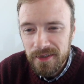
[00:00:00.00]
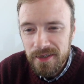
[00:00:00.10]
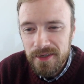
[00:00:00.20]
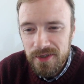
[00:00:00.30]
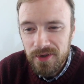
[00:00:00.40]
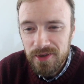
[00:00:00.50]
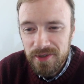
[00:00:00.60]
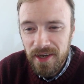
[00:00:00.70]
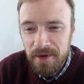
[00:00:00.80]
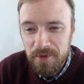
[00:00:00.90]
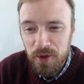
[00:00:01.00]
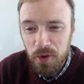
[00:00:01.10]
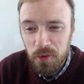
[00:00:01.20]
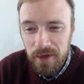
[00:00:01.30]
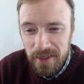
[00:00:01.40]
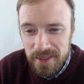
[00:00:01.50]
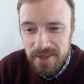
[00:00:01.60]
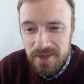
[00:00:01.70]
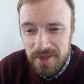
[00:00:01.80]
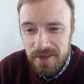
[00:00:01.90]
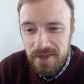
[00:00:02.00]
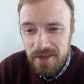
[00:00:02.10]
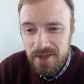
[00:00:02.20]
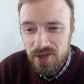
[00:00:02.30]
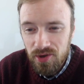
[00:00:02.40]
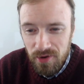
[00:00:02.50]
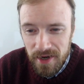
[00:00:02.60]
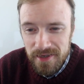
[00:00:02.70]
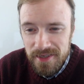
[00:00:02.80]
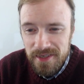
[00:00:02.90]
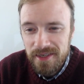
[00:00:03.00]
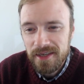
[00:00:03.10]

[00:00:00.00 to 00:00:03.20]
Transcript: is a good time to go release stress.